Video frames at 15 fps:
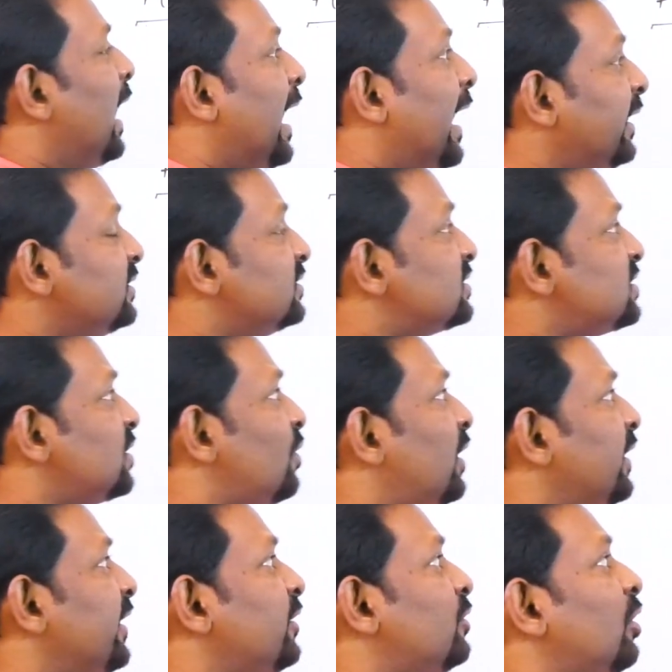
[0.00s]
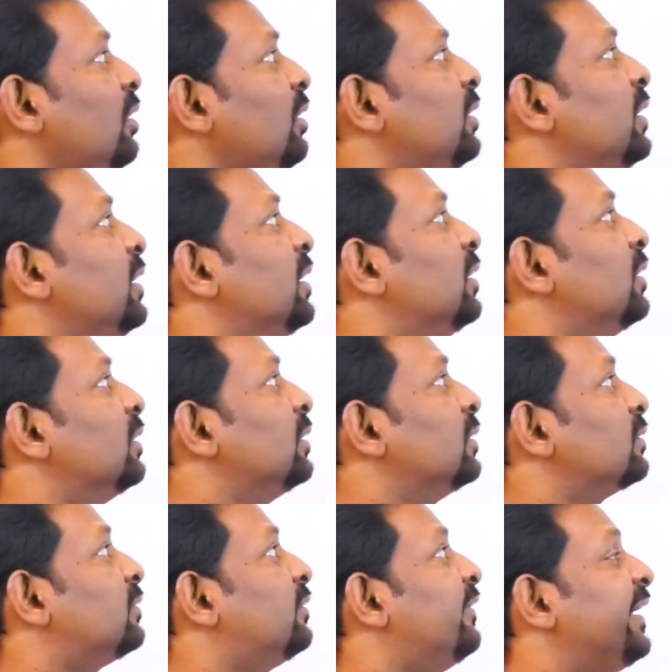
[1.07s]
And just now what we told?
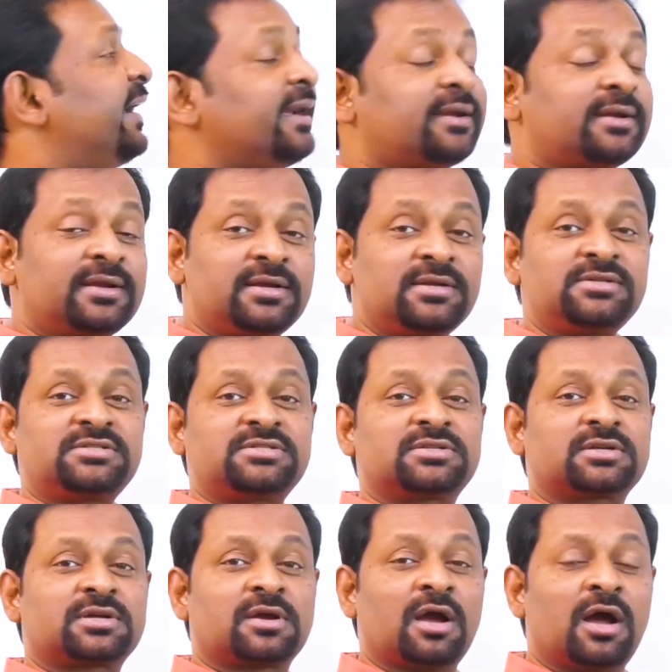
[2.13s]
Greatest